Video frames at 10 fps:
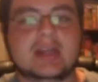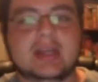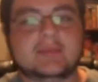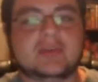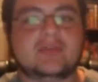
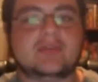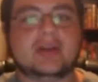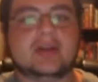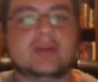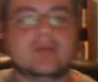And
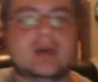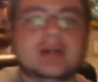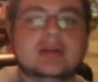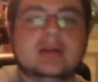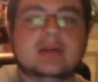before I go
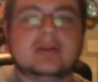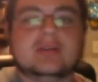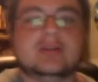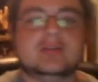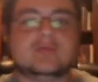on,
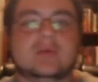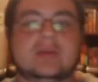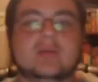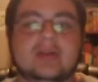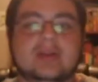there's
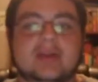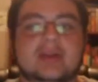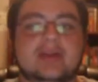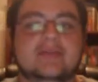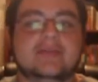one more thing I